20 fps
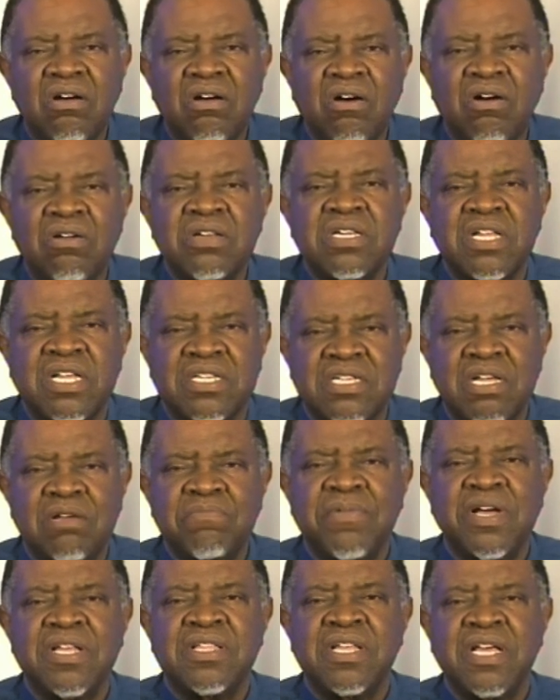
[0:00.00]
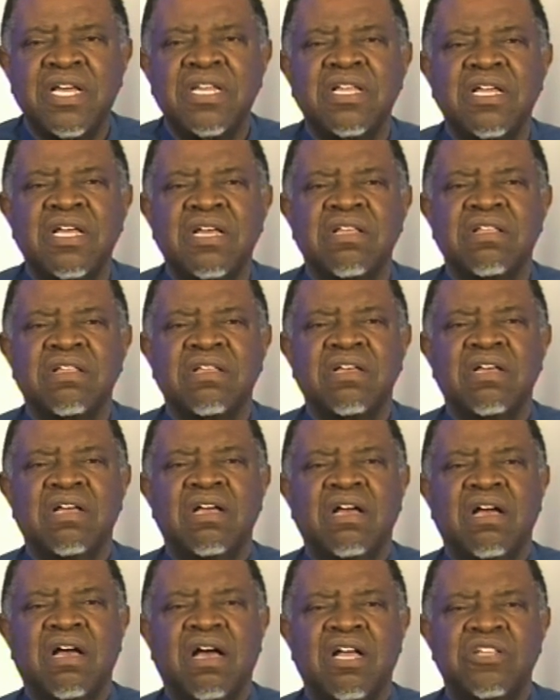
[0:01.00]
on December 30th
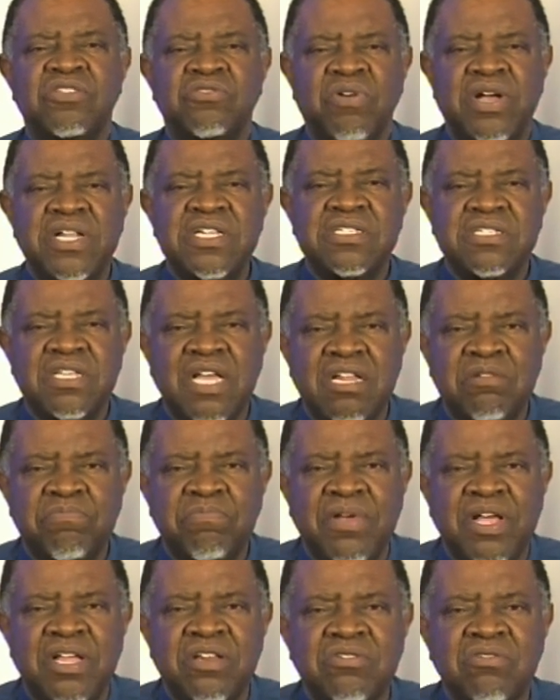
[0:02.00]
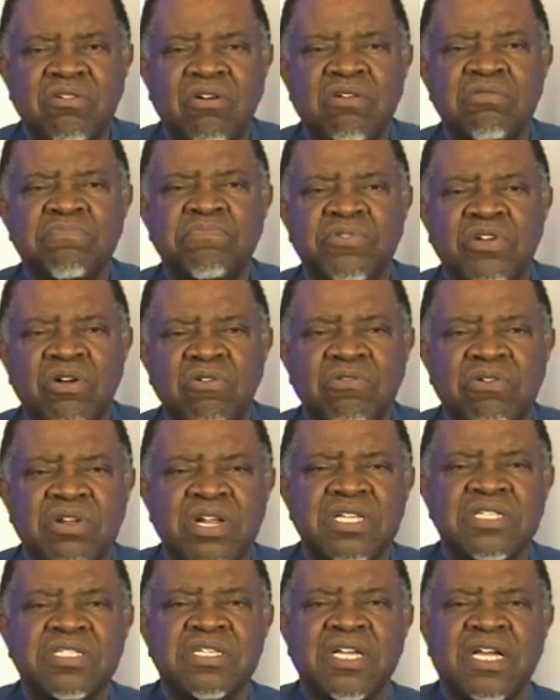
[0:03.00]
a joint statement on
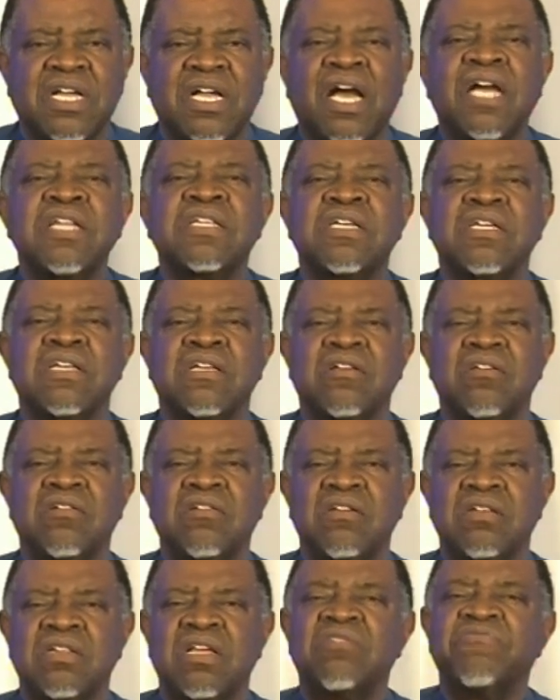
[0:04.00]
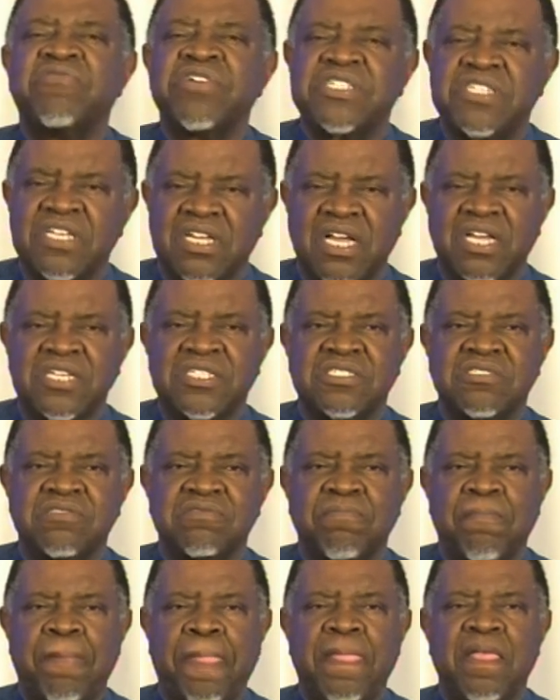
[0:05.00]
progress regarding the investigation.
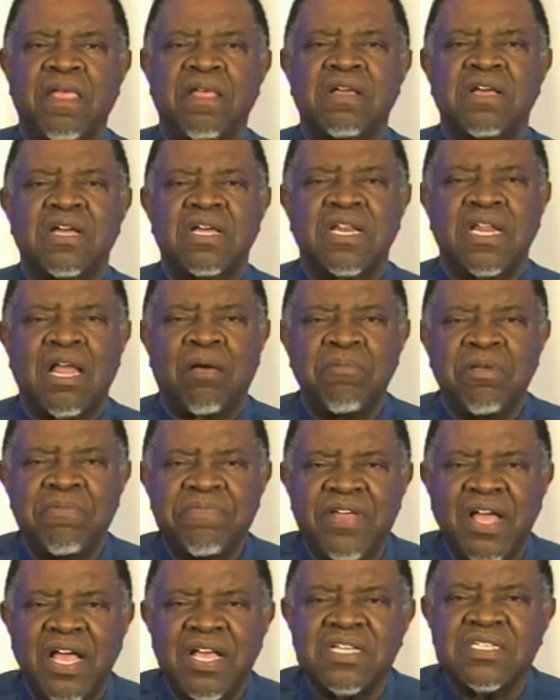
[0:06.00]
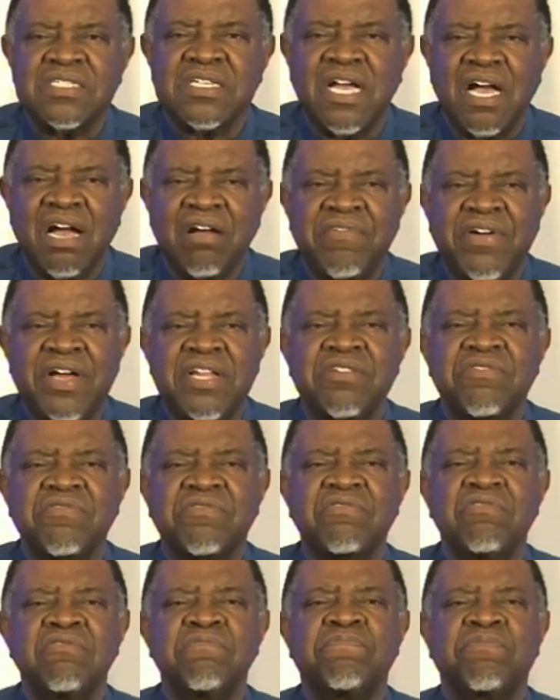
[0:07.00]
Namibia is governed
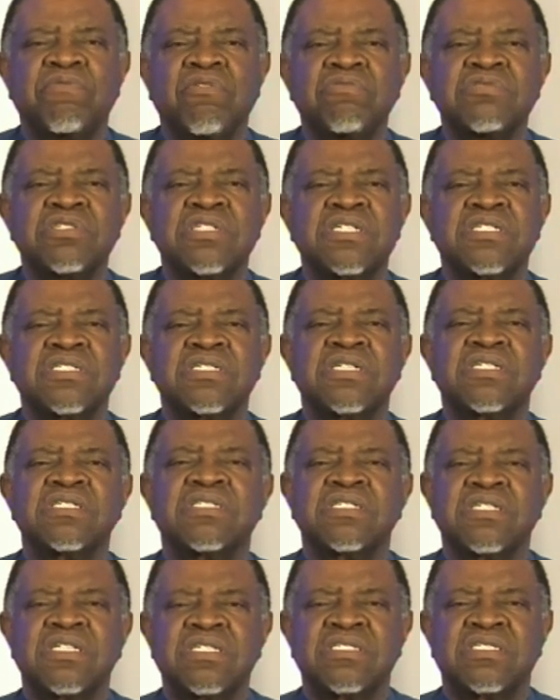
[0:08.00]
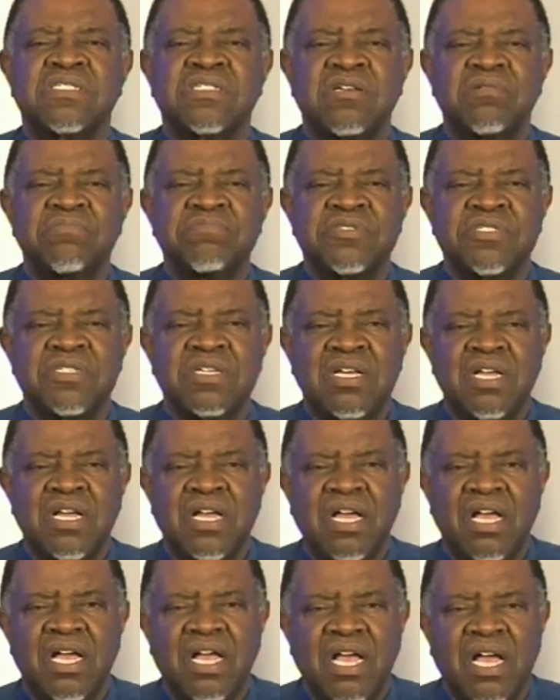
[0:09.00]
through processes, systems,
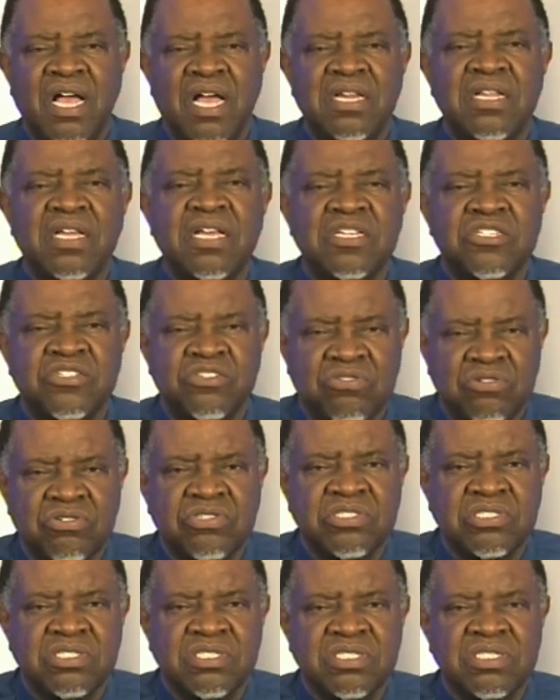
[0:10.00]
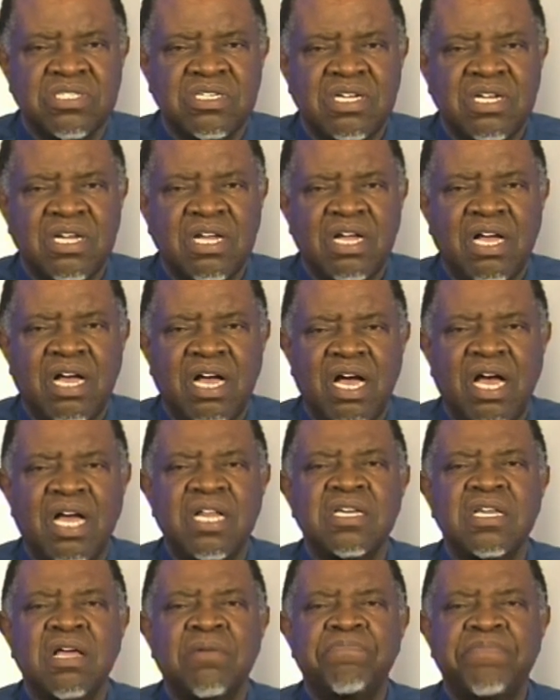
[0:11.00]
and institutions
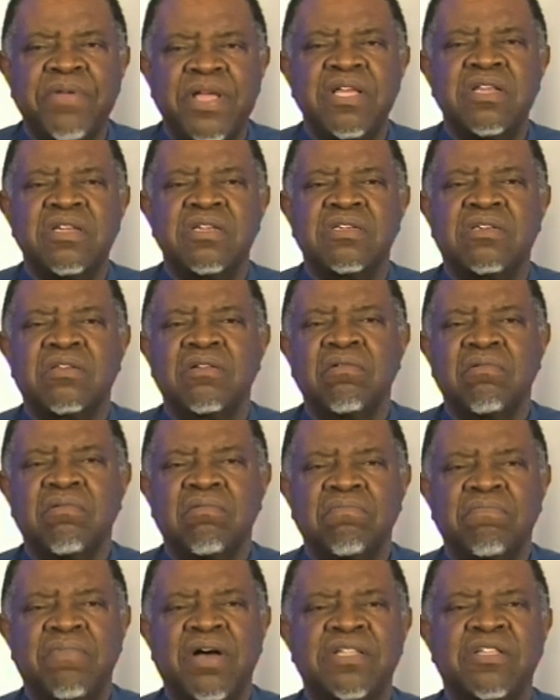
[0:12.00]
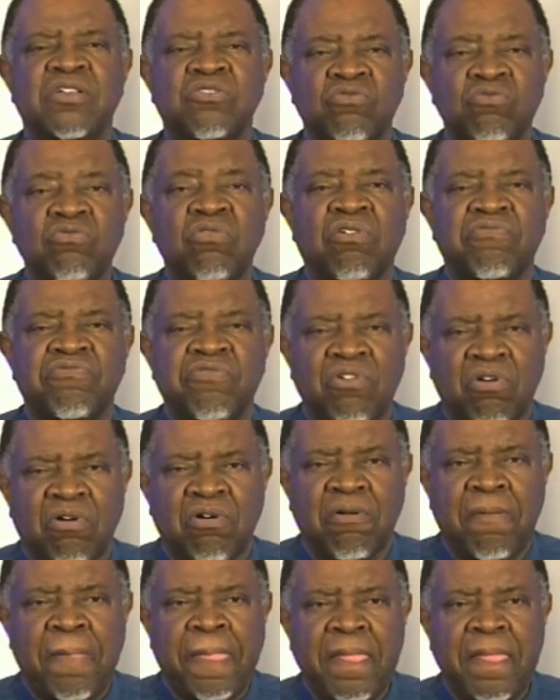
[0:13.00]
underpinned by the rule of law.